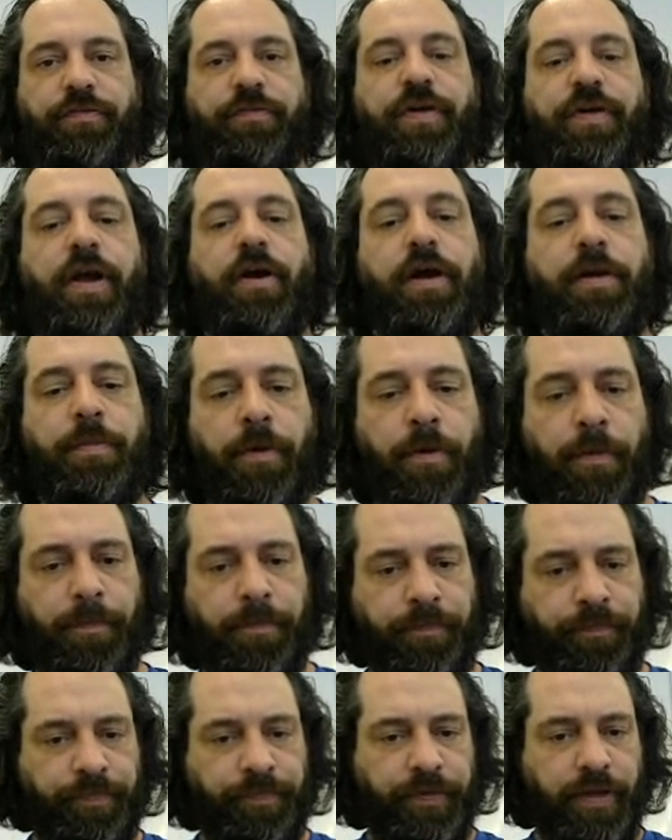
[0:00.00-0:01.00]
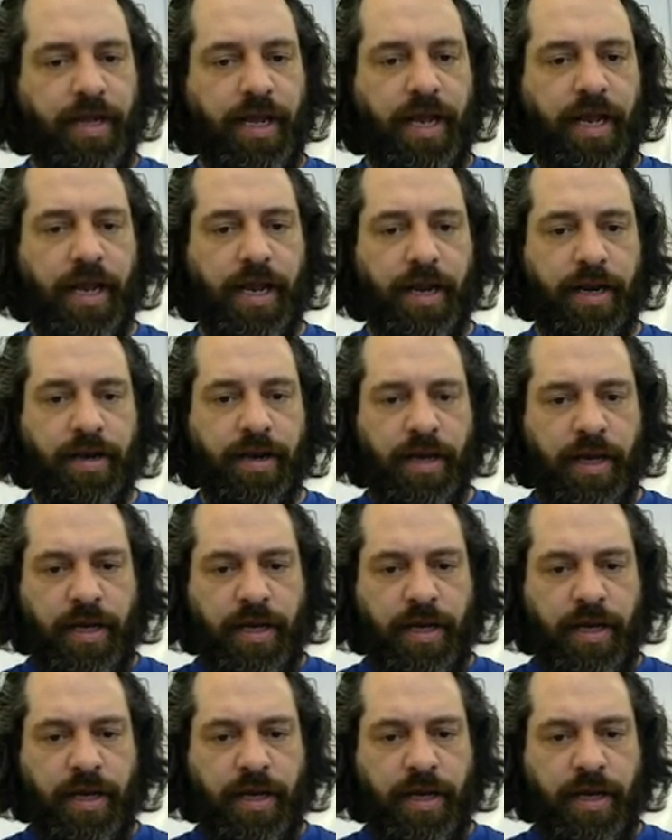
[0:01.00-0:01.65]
variable. And